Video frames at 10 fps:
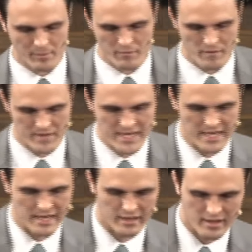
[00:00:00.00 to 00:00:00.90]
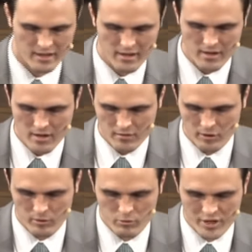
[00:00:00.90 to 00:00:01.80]
chapter 15.
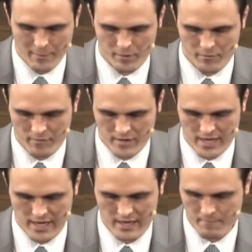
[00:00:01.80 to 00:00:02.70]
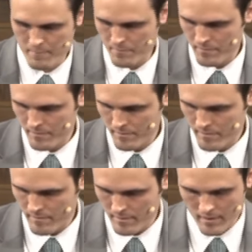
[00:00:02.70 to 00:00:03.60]
So, Luke chapter 15,
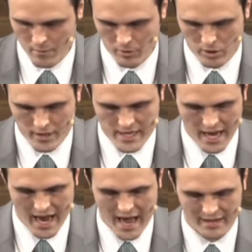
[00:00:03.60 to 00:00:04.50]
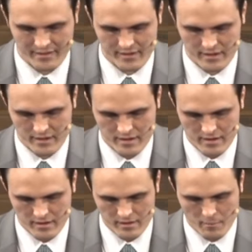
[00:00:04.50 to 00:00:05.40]
and we're looking at
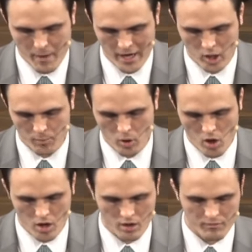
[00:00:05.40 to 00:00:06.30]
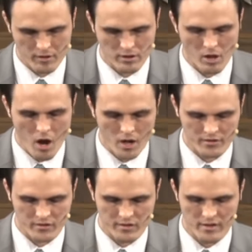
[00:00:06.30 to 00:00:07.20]
the parable of the
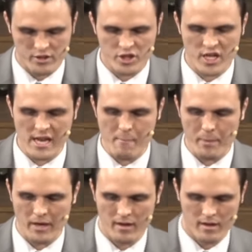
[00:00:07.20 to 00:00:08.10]
lost sheep.